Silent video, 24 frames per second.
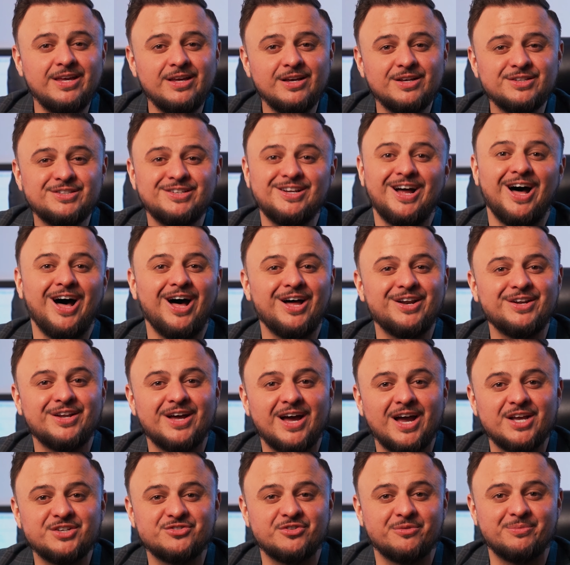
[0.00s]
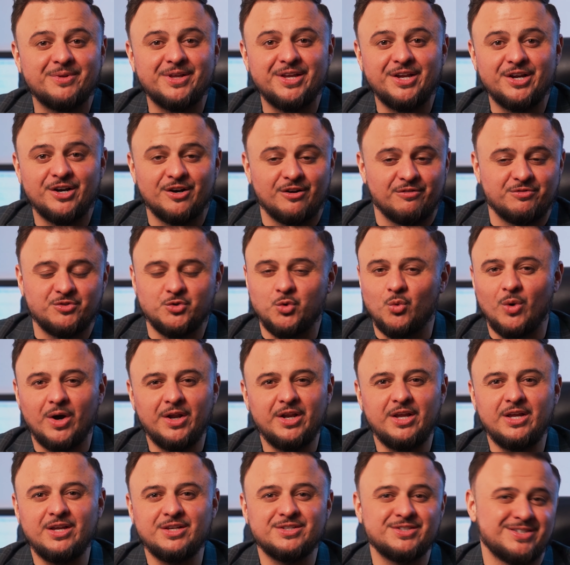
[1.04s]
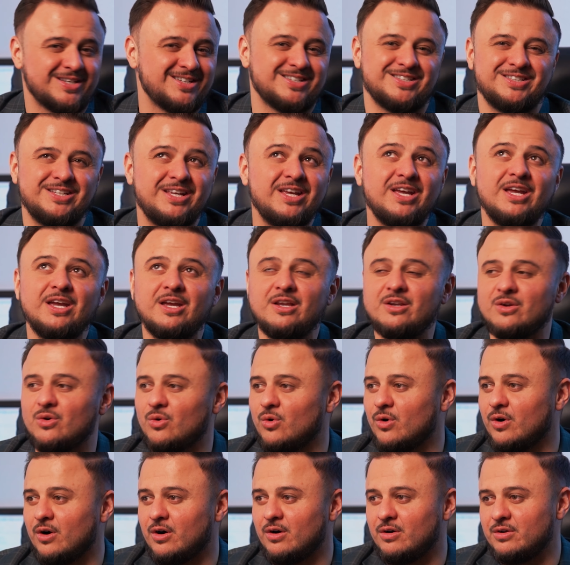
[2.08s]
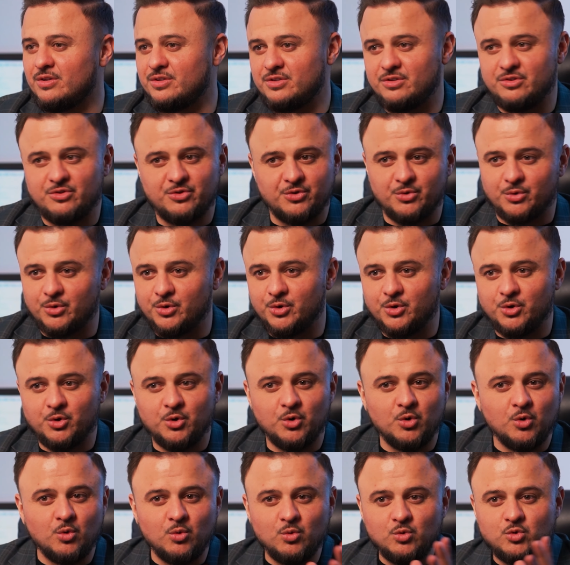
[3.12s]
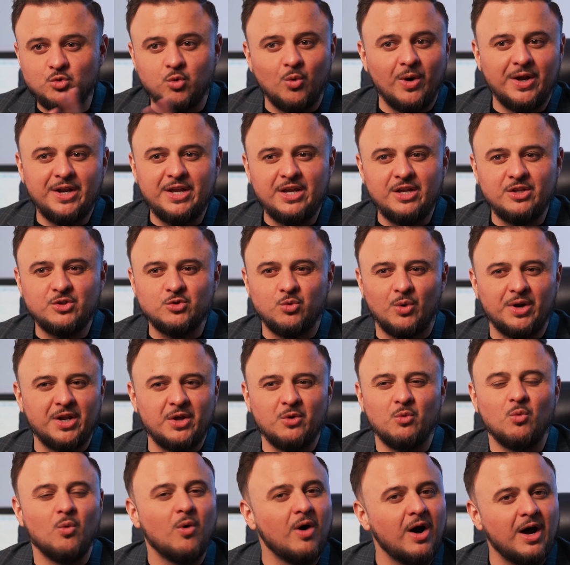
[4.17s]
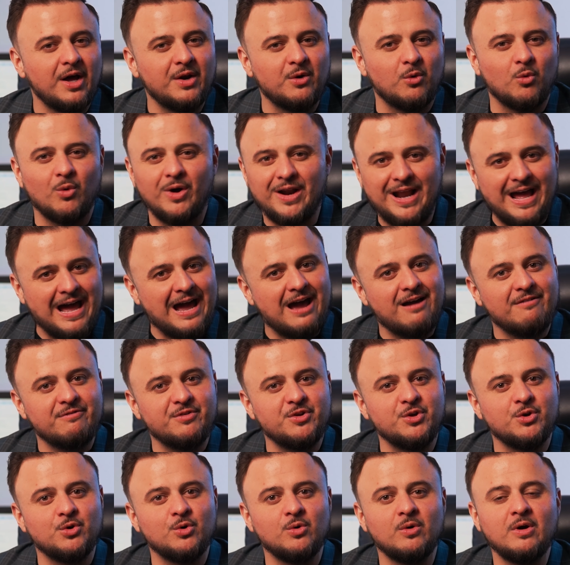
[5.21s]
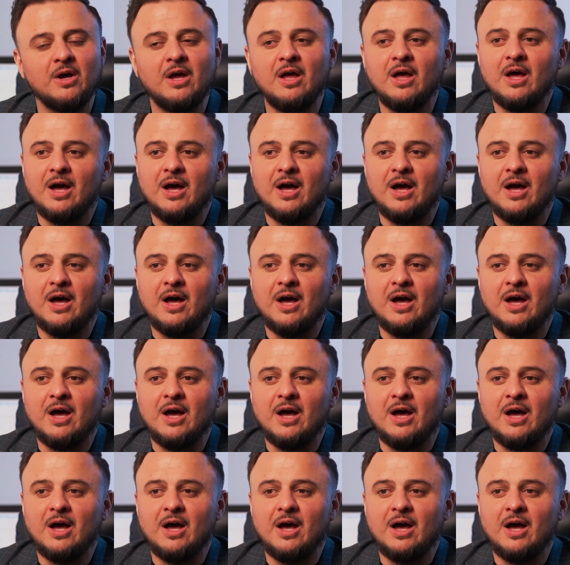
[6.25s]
Kias and Hondas from the year of 2016 or through 2021 or what have you.